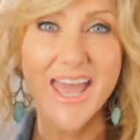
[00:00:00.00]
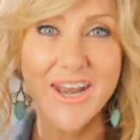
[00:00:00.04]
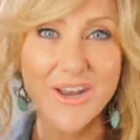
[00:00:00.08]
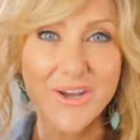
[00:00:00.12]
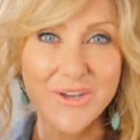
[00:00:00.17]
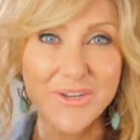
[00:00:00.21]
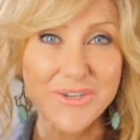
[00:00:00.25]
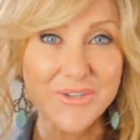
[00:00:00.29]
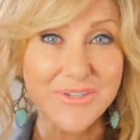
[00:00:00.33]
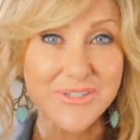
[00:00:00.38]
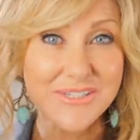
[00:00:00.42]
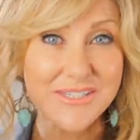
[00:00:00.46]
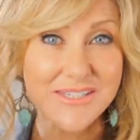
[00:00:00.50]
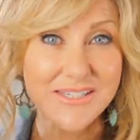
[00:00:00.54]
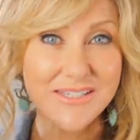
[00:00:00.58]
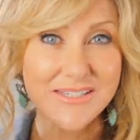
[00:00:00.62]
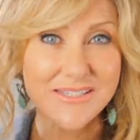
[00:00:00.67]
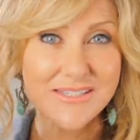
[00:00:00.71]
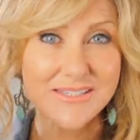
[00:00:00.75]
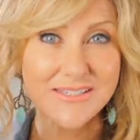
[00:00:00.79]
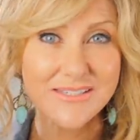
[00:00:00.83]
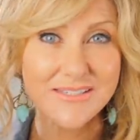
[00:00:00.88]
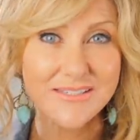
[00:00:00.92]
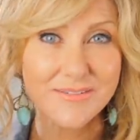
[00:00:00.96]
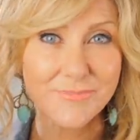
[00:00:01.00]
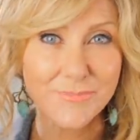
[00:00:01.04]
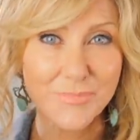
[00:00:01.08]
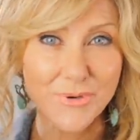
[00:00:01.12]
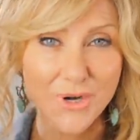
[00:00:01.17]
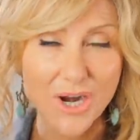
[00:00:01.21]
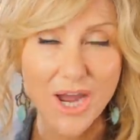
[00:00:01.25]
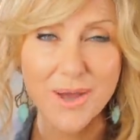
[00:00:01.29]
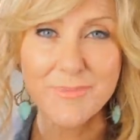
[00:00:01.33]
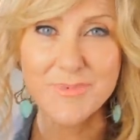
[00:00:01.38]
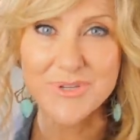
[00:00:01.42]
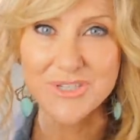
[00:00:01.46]
and I use this
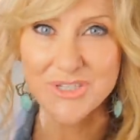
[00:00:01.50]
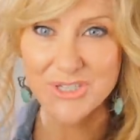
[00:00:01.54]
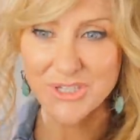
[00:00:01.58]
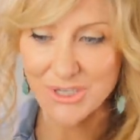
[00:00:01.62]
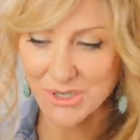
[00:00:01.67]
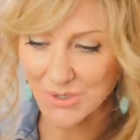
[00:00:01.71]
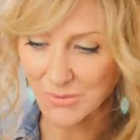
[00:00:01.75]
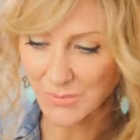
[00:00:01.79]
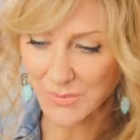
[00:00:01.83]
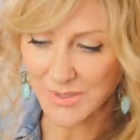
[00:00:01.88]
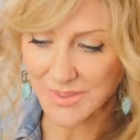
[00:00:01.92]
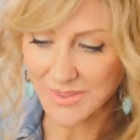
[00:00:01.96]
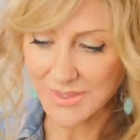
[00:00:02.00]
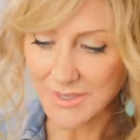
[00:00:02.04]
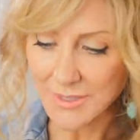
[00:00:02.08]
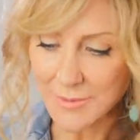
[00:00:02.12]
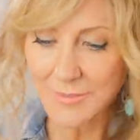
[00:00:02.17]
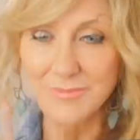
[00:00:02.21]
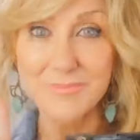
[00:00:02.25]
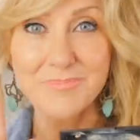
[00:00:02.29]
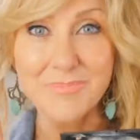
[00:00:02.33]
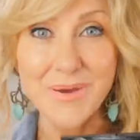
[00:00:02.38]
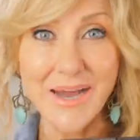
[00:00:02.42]
primer to go with it.